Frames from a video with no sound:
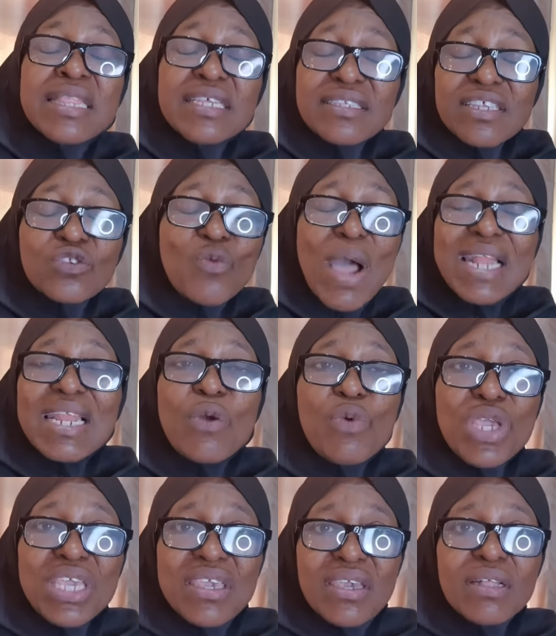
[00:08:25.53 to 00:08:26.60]
This is why they
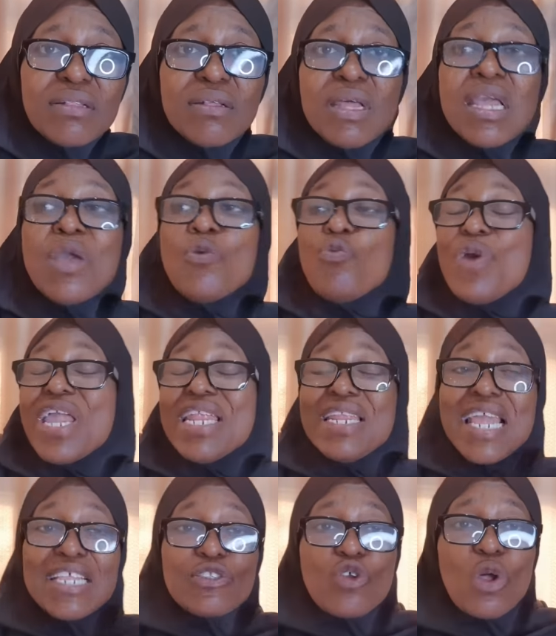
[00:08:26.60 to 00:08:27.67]
will kill. We
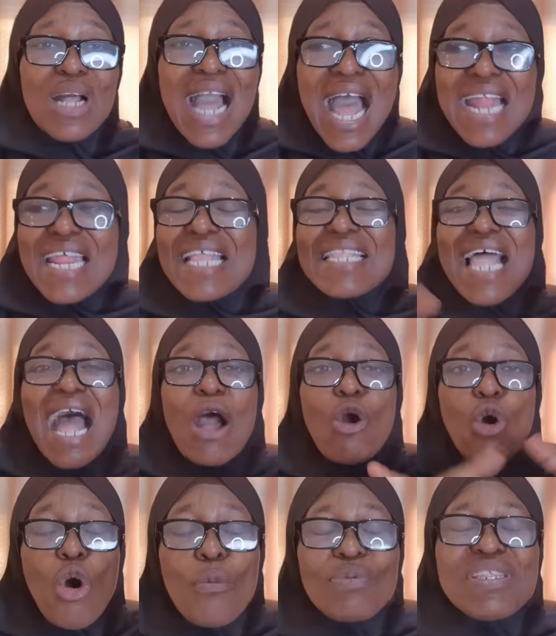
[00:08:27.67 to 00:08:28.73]
need to carry that
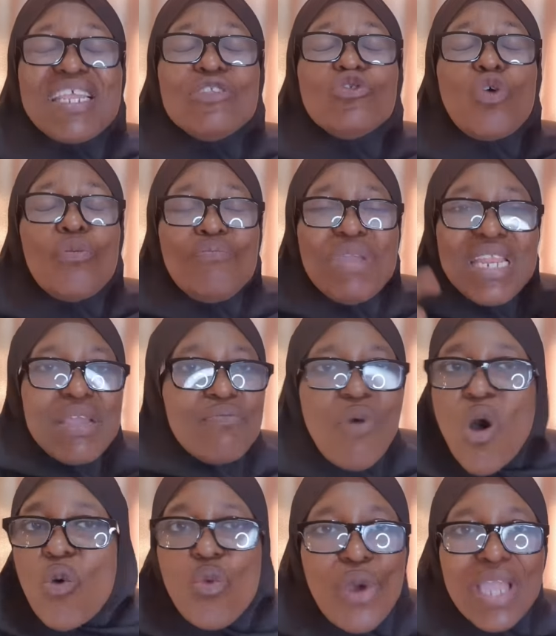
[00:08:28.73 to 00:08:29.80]
whole thing to
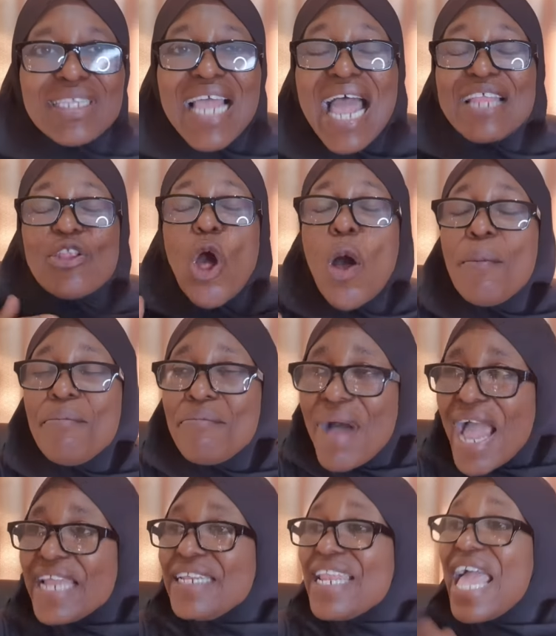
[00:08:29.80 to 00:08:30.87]
minimum wage. I don't
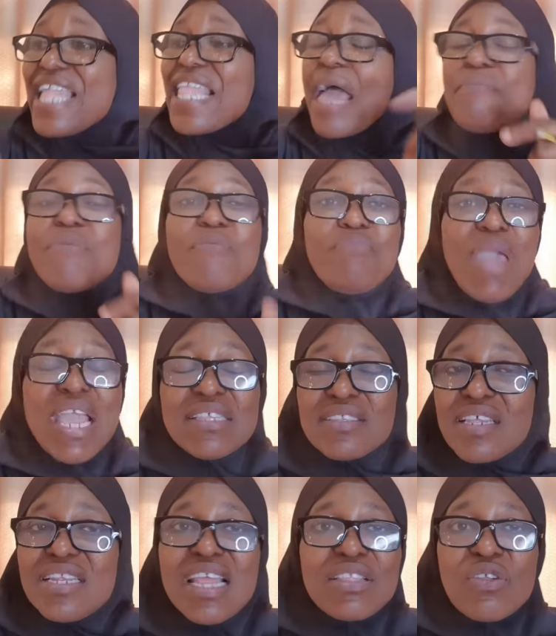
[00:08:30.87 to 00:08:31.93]
mind. Let them be paying
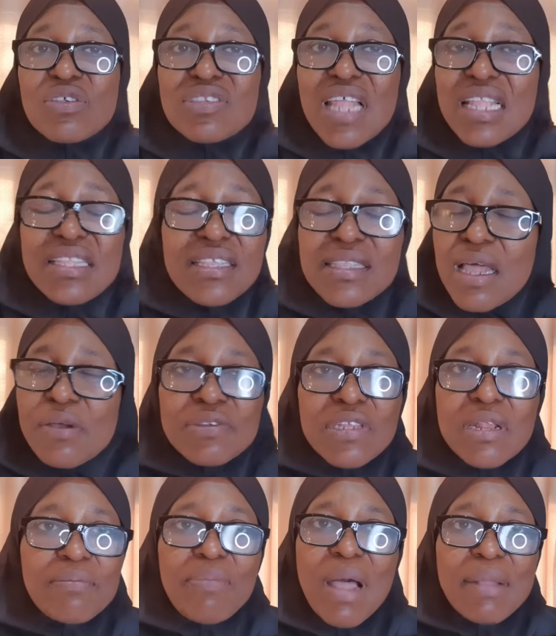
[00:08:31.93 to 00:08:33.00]
senators
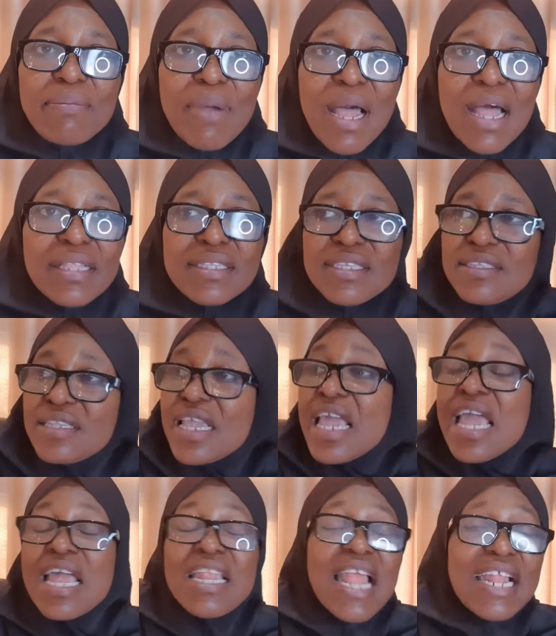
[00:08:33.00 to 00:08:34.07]
30,000 per this thing.
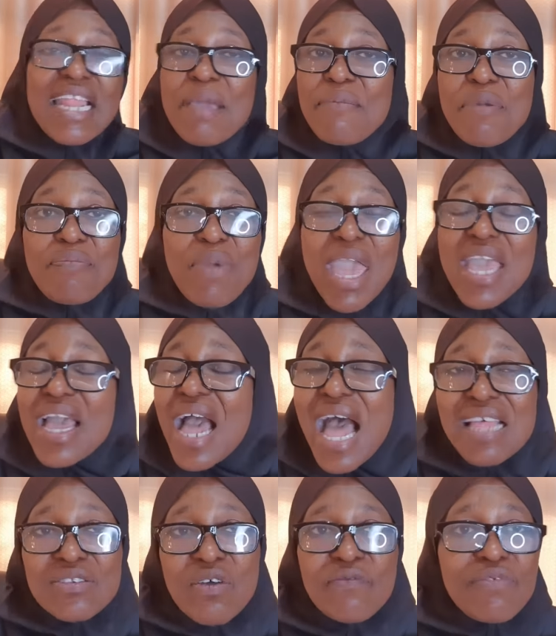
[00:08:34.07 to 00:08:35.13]
Let them be paying
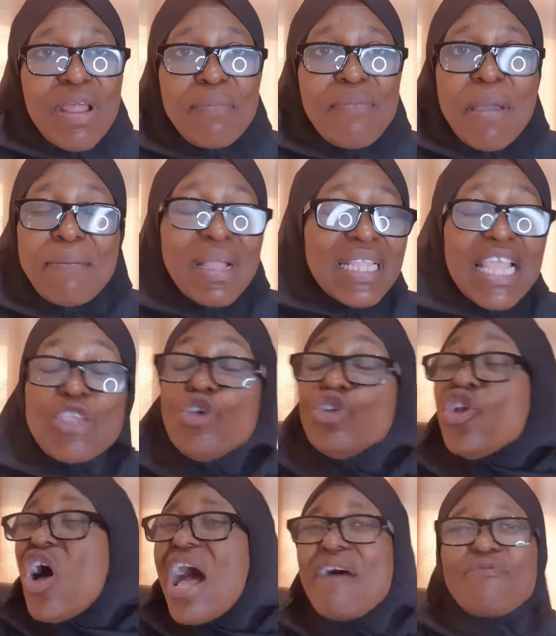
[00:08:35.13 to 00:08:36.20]
House of Rep member.
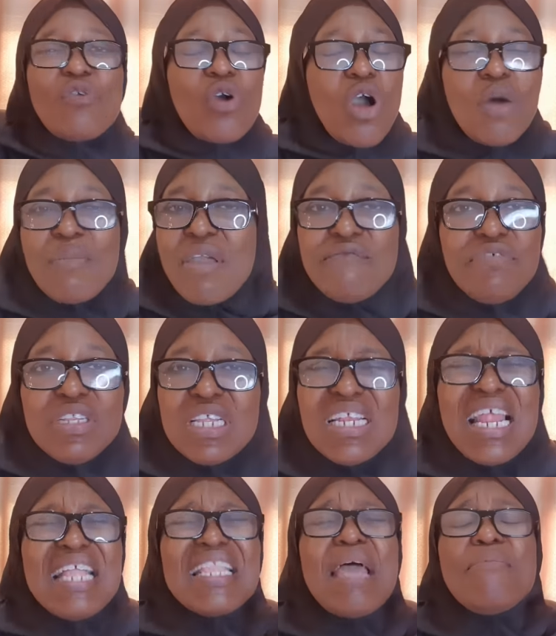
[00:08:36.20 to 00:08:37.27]
You don't have to come every day.
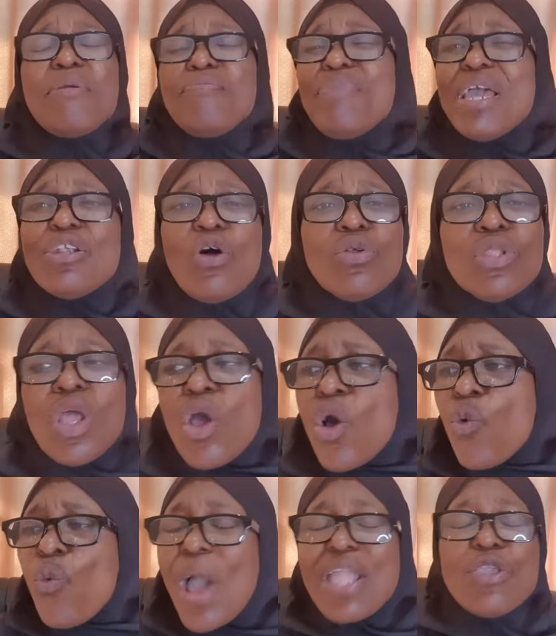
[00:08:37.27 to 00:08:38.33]
Let them be paid on
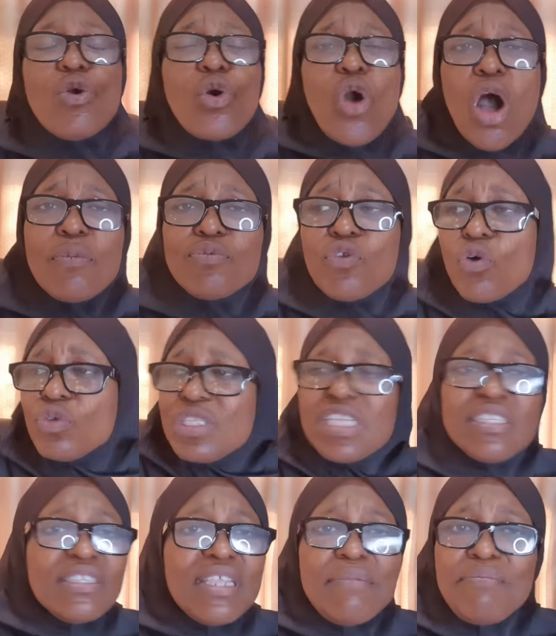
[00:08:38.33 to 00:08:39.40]
when you come to
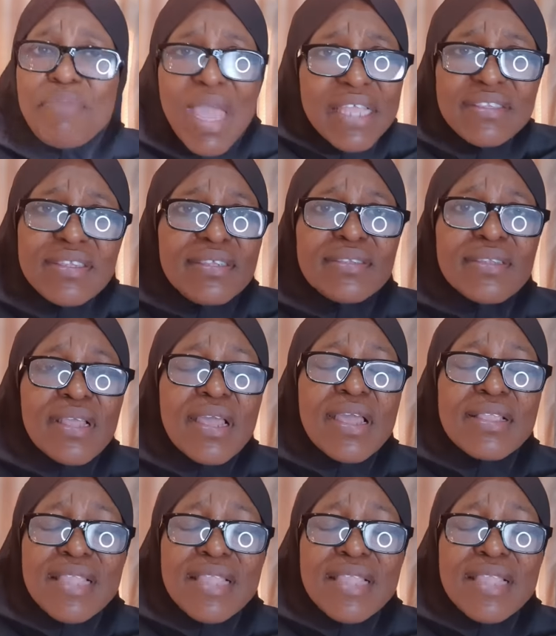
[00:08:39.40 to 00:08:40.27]
this thing basis.